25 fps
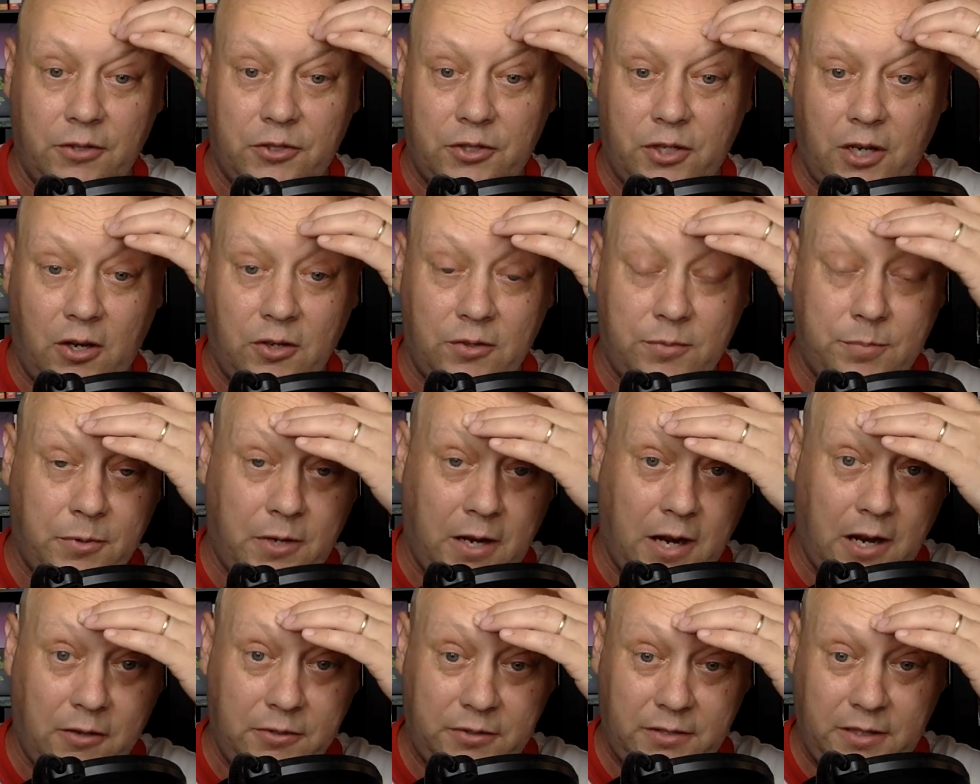The Charles
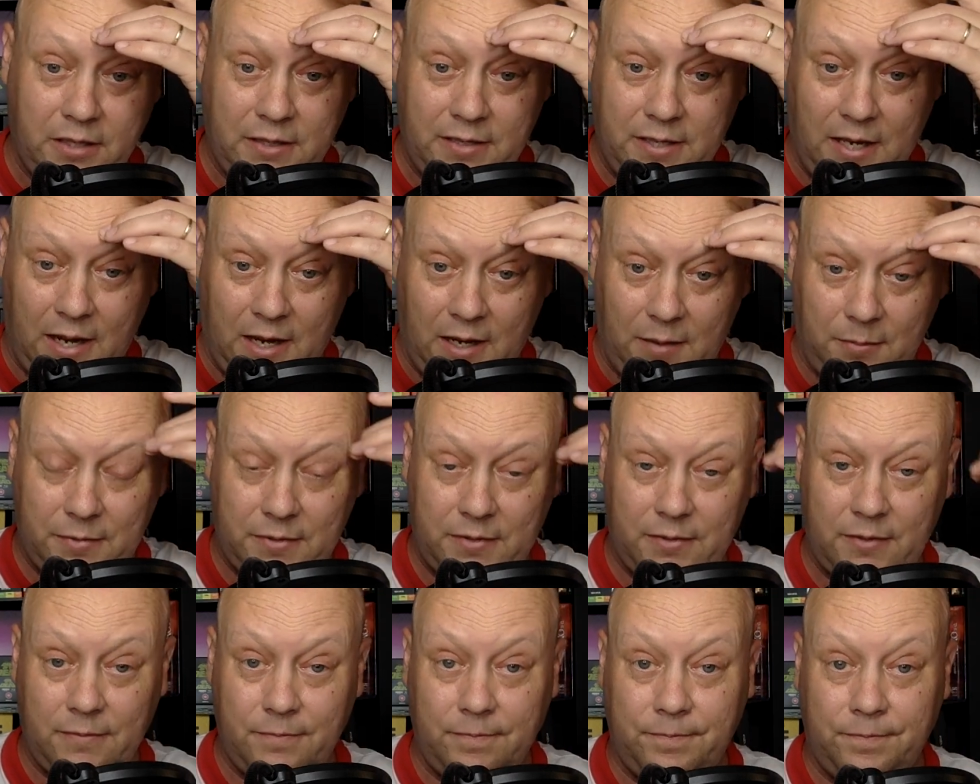Bukowski
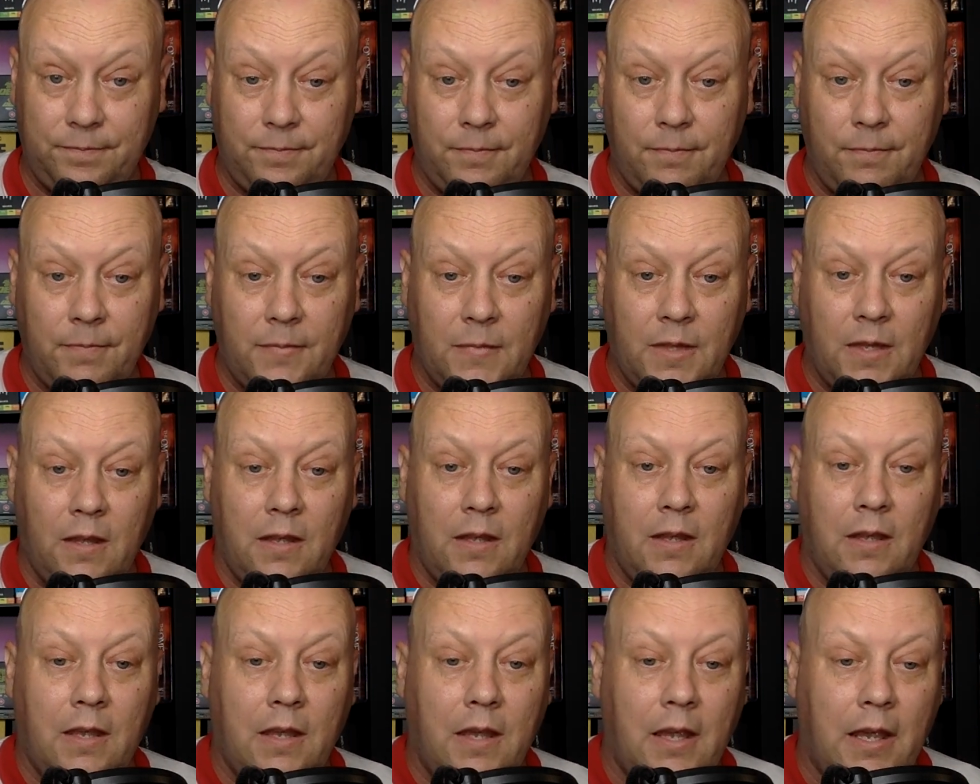Tapes.
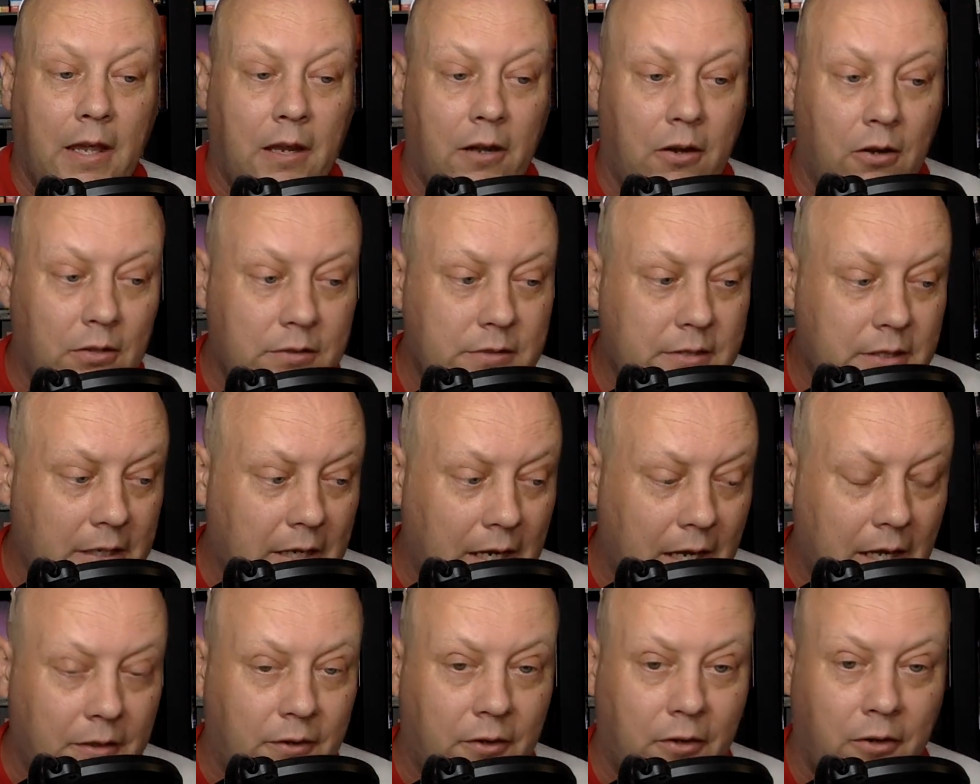And
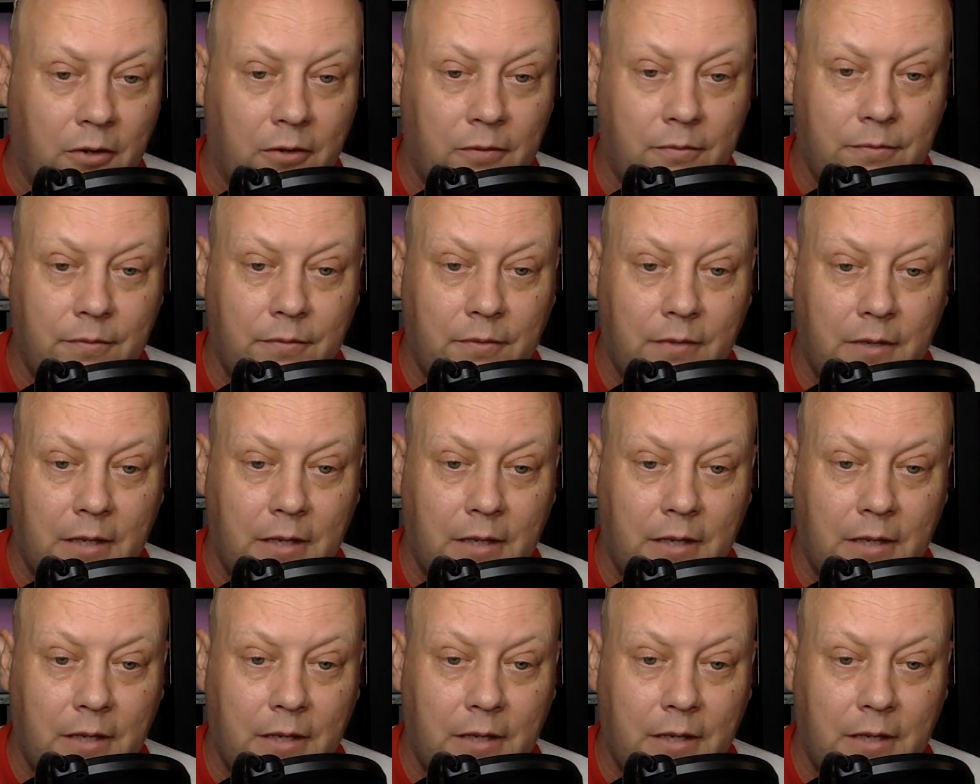altogether,